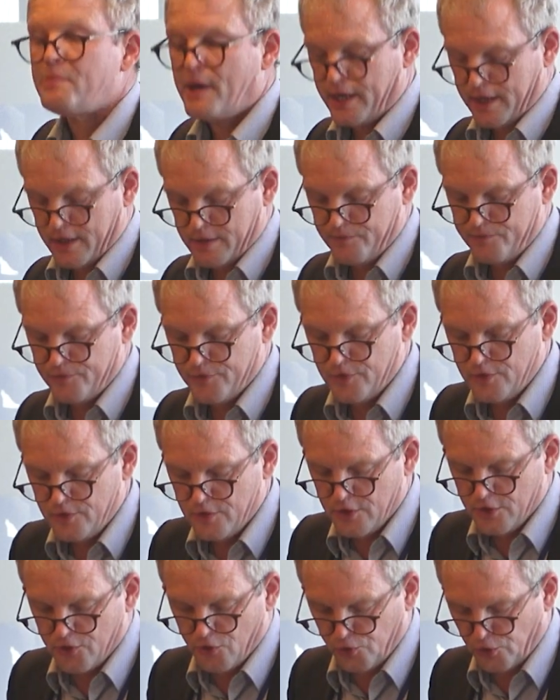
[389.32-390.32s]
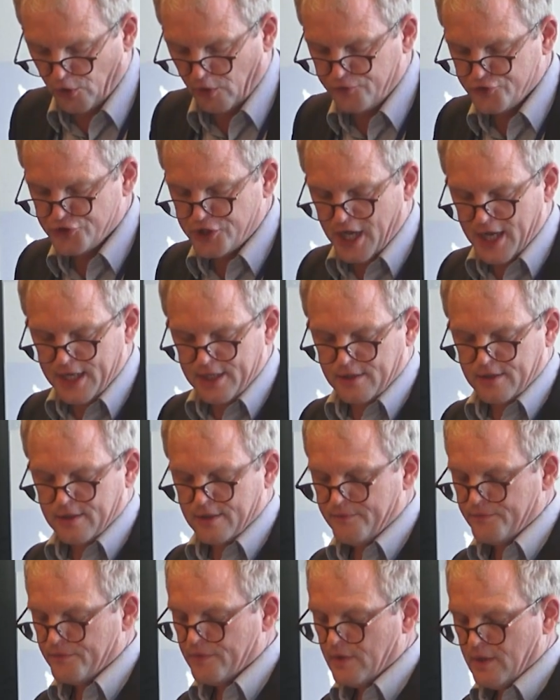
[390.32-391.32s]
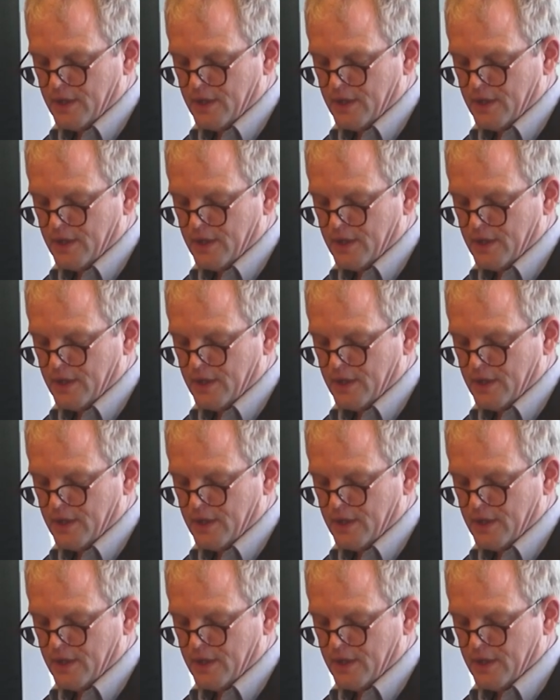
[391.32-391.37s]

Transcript: by Rudolf Steiner.